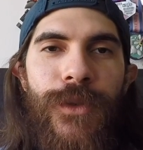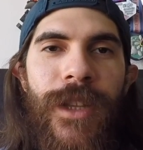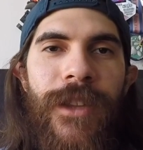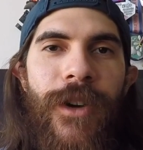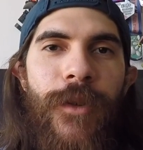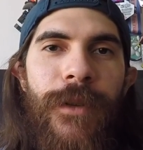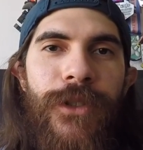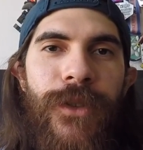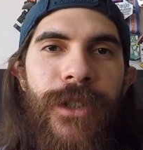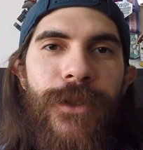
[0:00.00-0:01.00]
the Dopey in
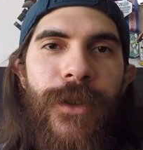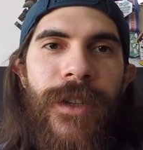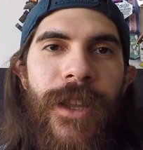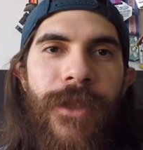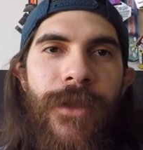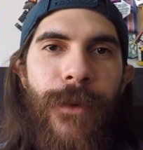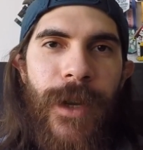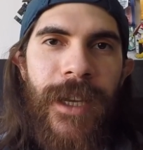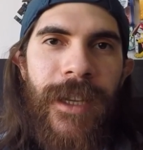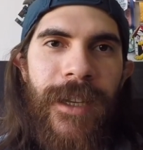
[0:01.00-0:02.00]

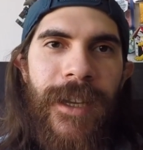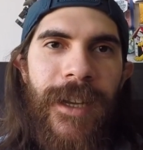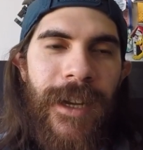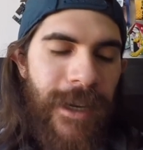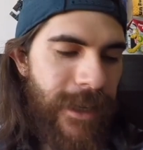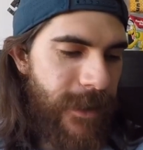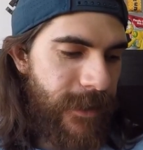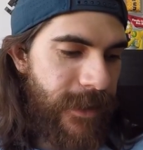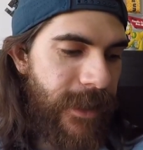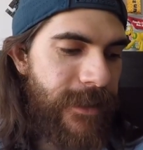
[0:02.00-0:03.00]
2023,
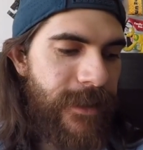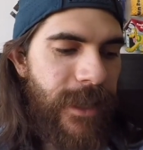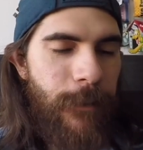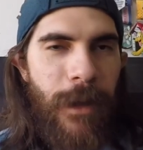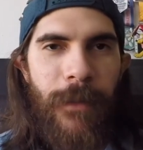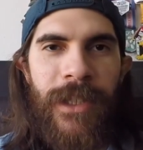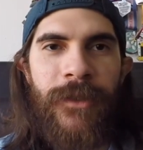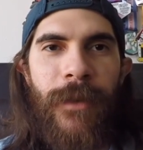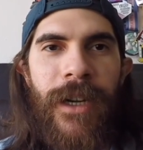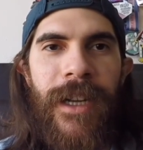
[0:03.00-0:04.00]
this is like my
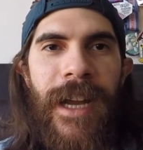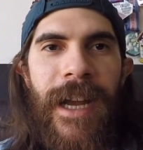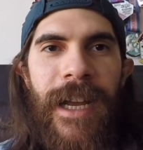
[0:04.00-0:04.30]
benchmark.